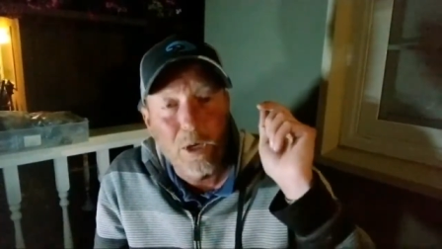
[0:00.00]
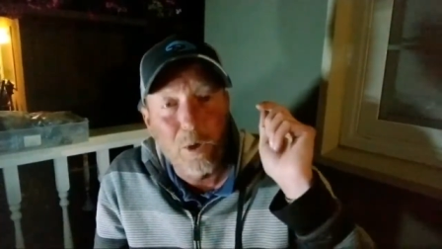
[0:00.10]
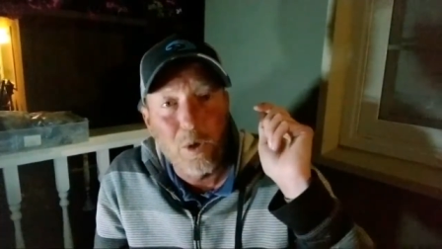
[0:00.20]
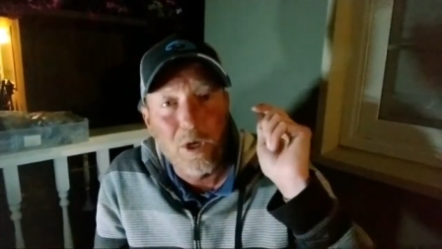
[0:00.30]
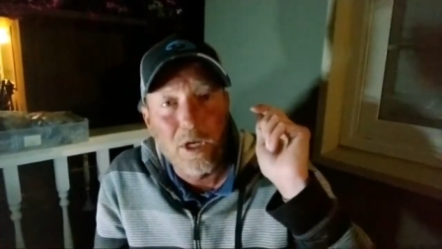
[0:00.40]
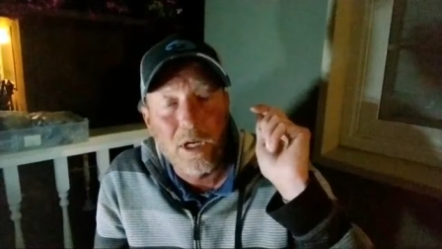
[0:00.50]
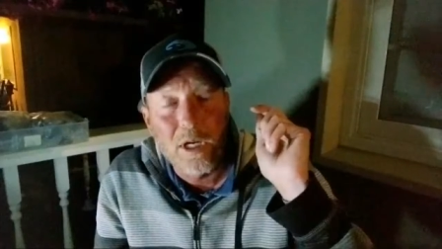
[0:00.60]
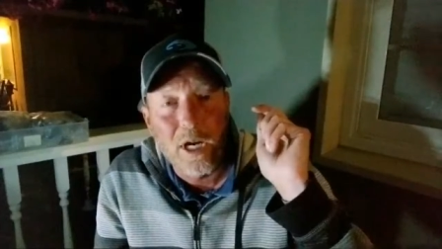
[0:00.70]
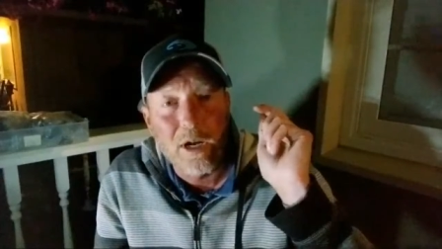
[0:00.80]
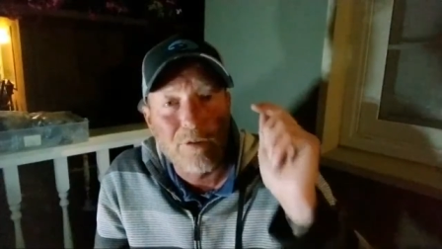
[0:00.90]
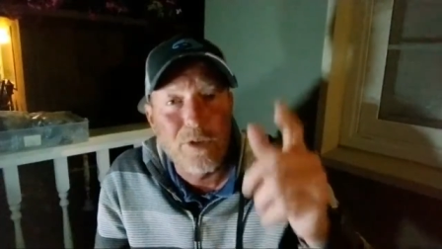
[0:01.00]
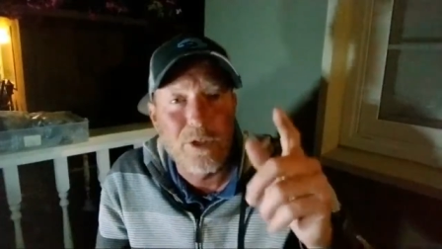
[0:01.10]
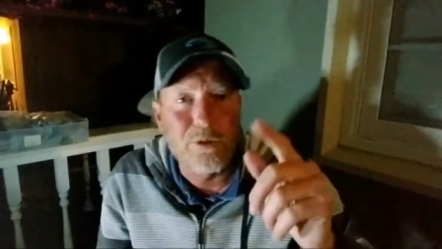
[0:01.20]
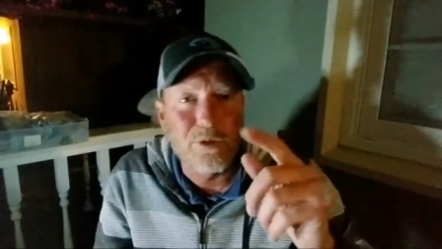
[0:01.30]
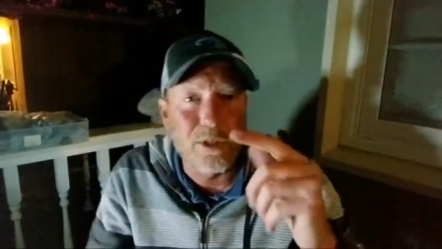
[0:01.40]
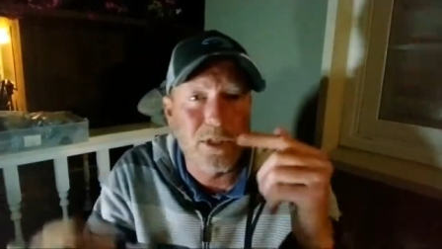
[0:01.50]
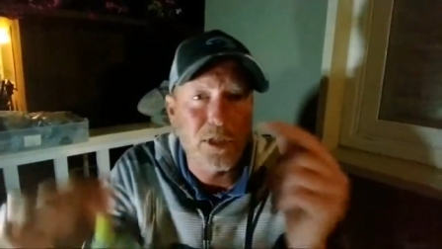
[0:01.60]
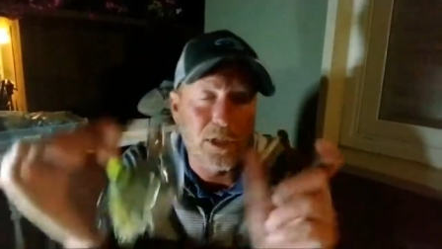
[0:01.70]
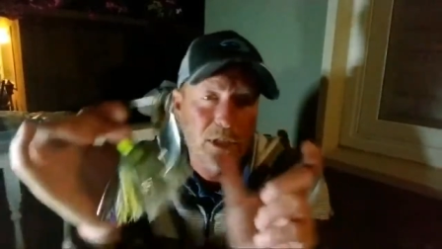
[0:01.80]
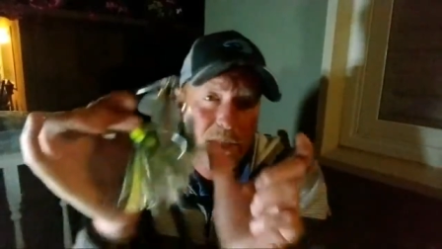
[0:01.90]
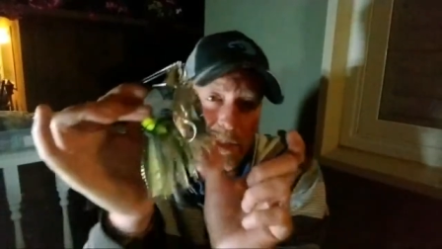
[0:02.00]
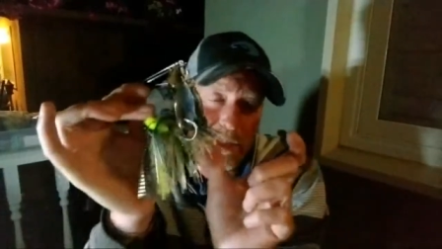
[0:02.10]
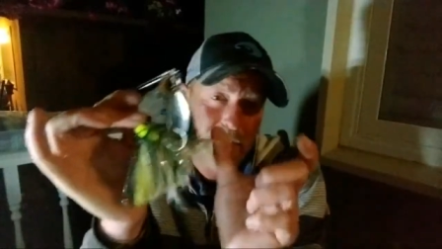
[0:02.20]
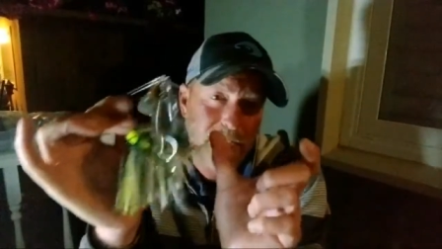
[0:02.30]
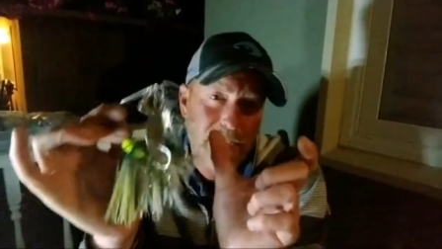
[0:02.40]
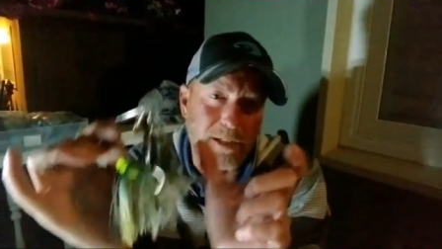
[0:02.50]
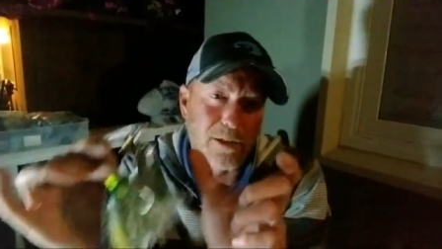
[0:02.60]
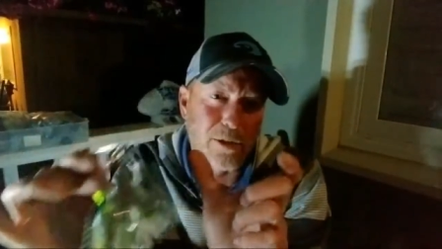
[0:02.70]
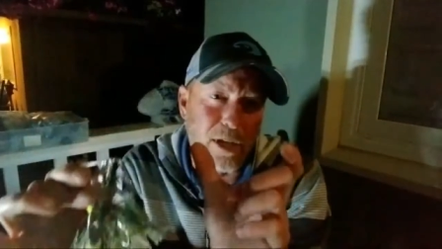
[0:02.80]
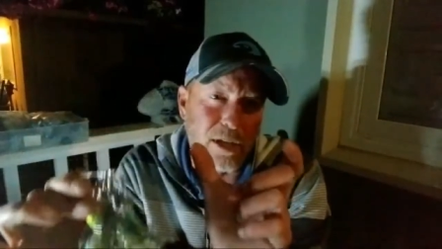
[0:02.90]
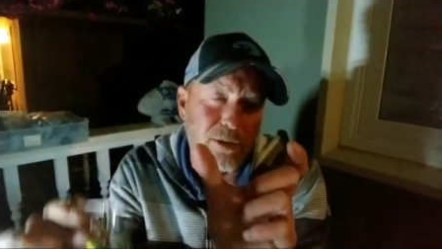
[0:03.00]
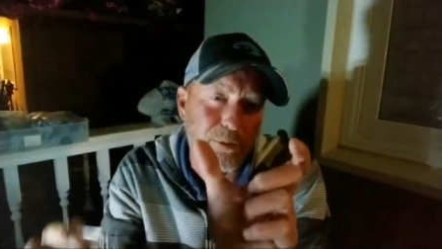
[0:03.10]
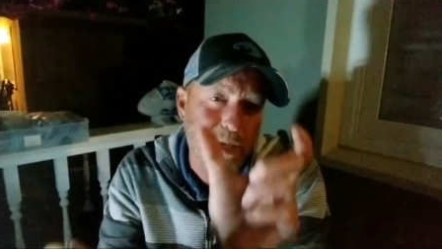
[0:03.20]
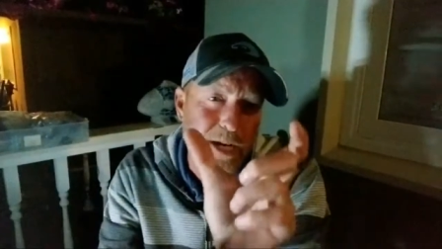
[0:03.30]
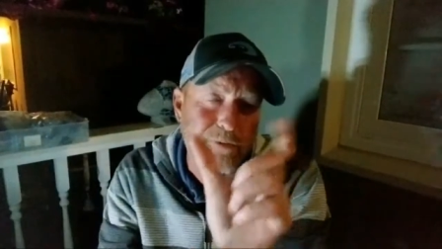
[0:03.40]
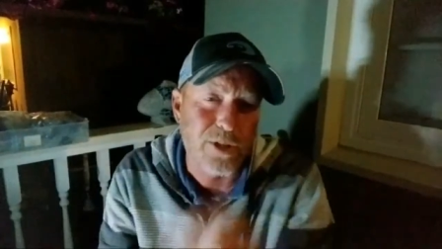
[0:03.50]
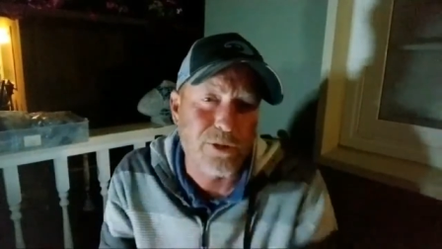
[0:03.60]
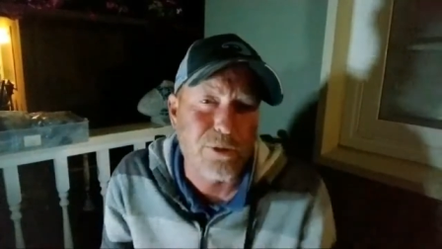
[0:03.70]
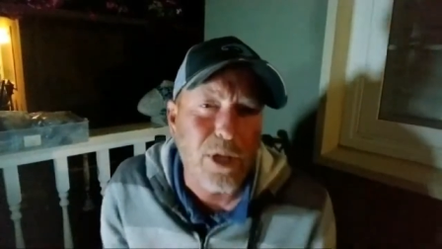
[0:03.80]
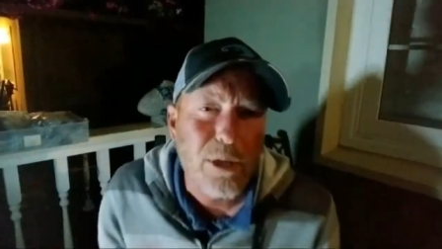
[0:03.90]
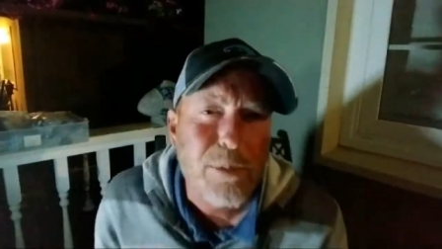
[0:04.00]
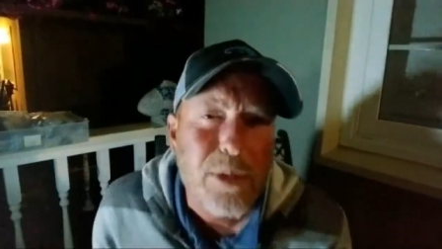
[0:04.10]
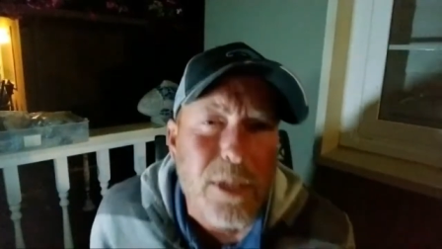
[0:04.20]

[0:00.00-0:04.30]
or I often use a 3.5 inch grub.